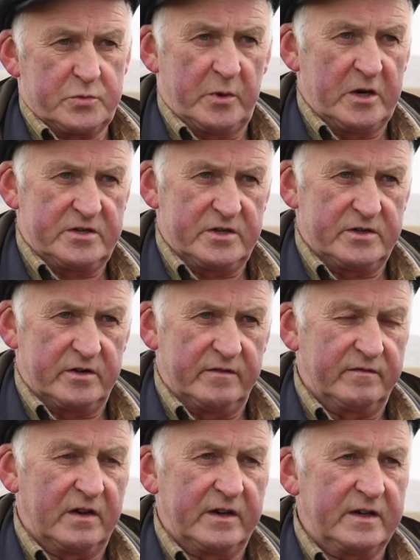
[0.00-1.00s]
prices are
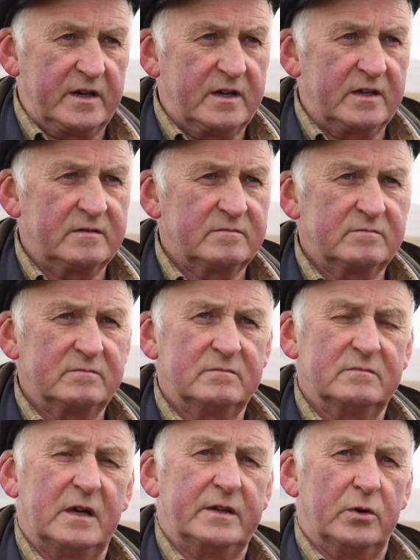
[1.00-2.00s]
inflated.
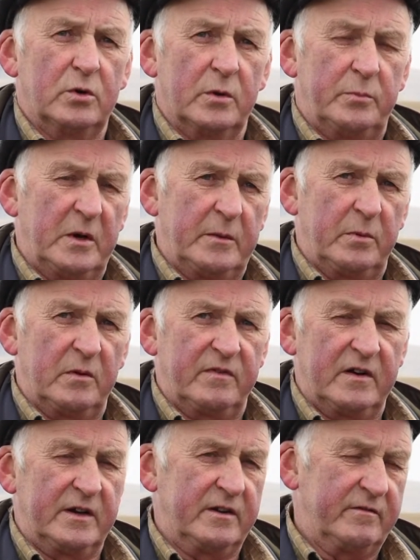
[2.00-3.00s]
Younger people
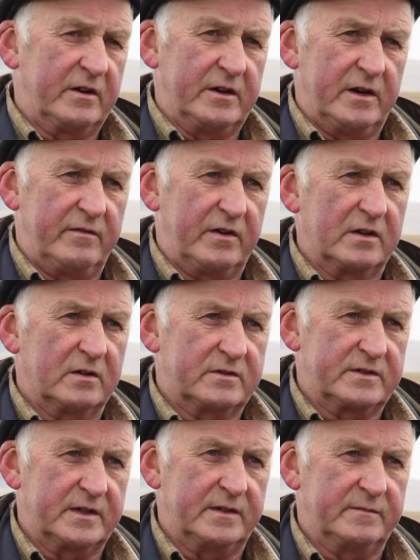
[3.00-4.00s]
find it very difficult
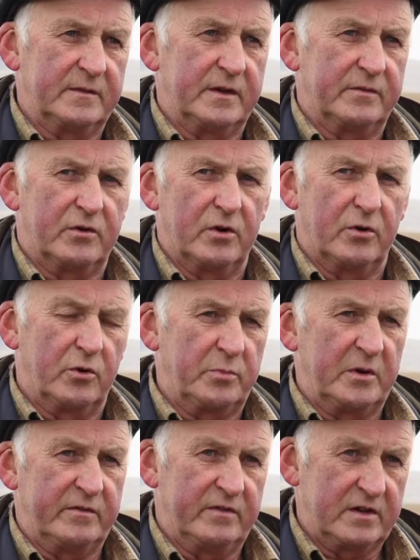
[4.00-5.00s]
that have grown up
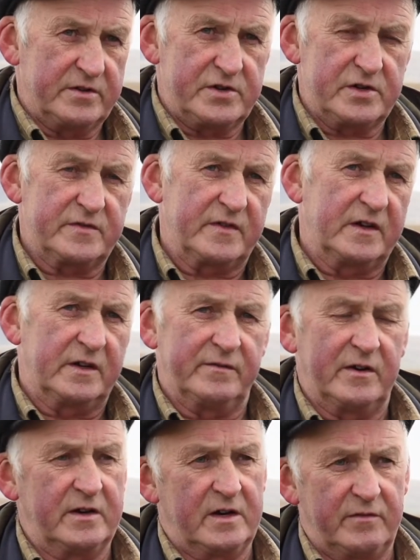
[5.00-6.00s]
in the villages find it
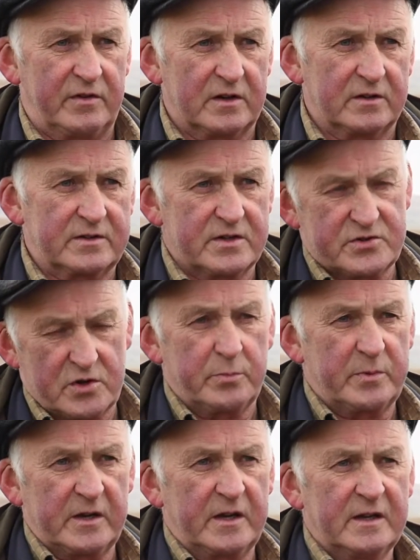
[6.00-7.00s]
very difficult to stop
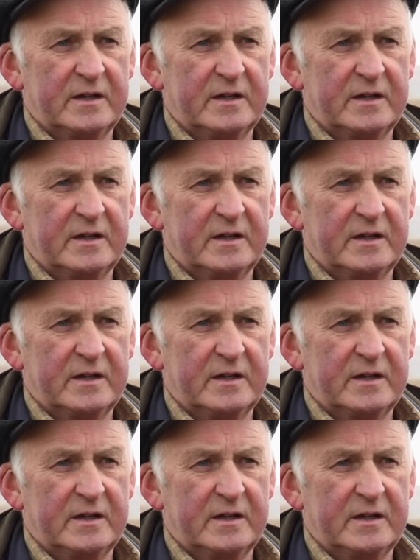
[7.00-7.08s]
there.